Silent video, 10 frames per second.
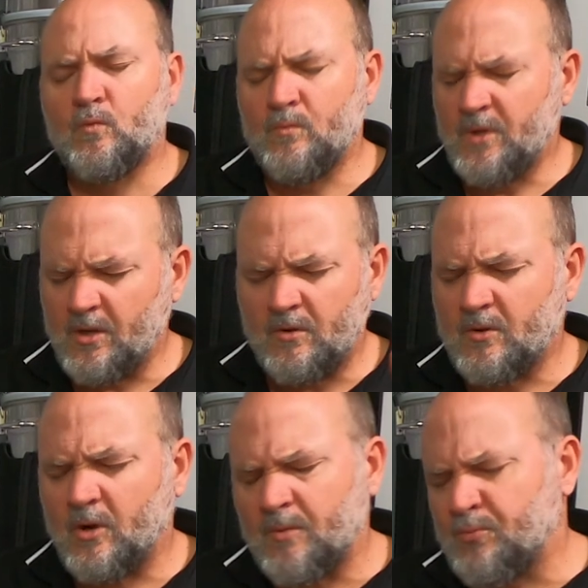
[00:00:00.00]
you know,
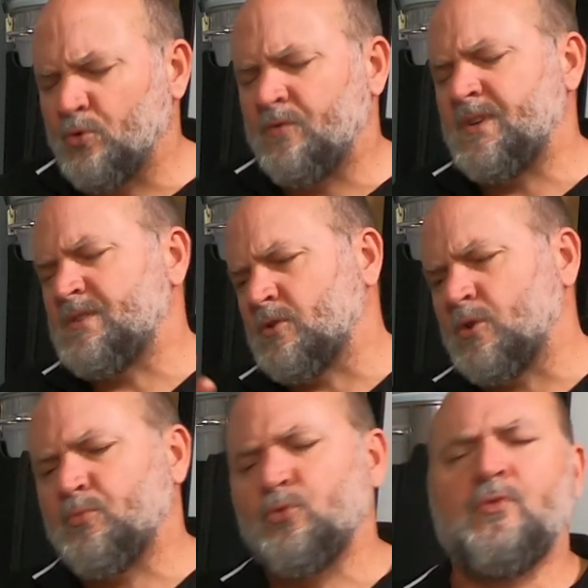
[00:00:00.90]
gotta brew this, I
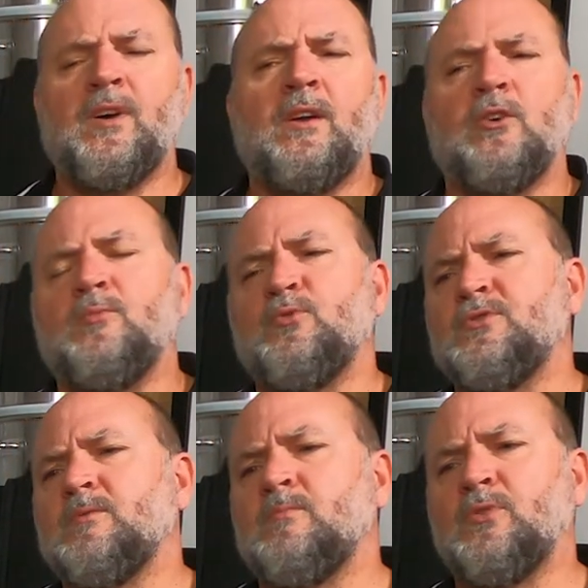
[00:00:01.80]
gotta brew that, I gotta brew
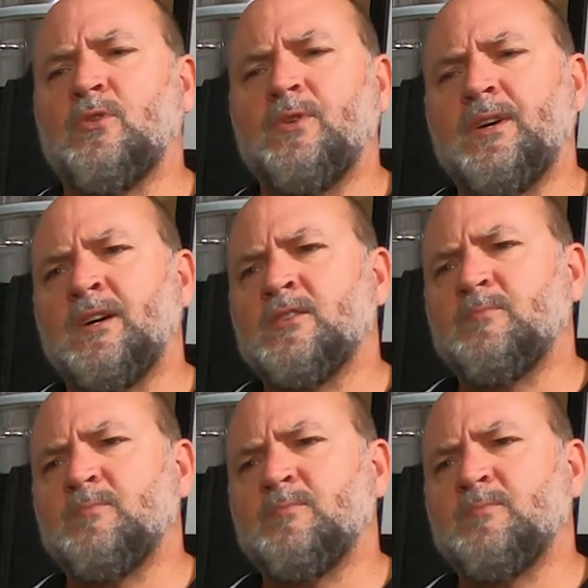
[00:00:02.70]
some blonde ales,